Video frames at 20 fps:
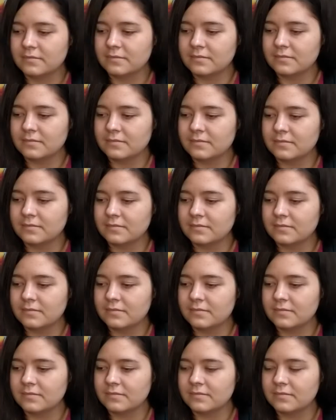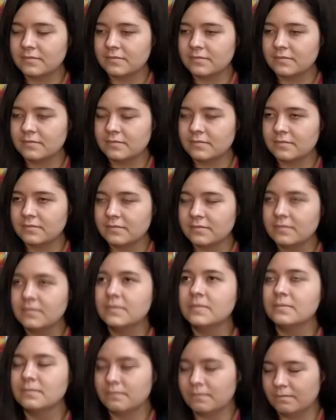(silent)